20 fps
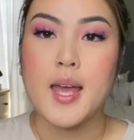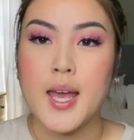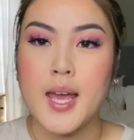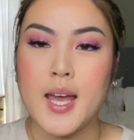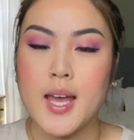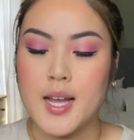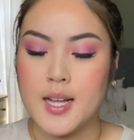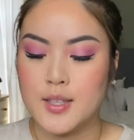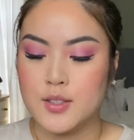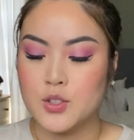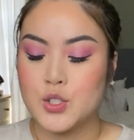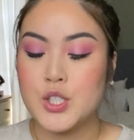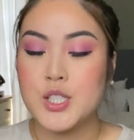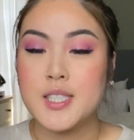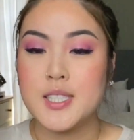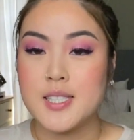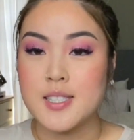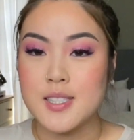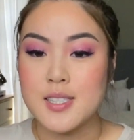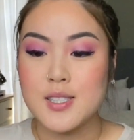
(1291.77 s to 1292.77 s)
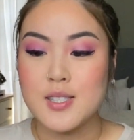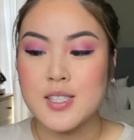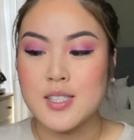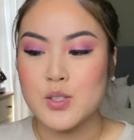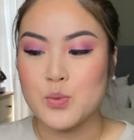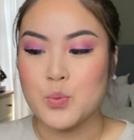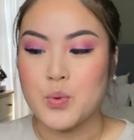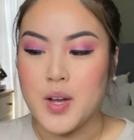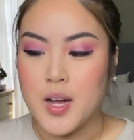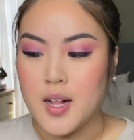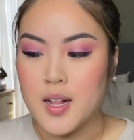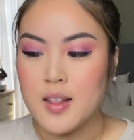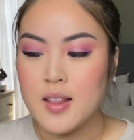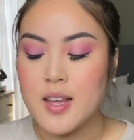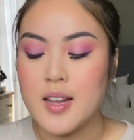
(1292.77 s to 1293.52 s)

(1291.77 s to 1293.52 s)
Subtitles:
and she does this as well,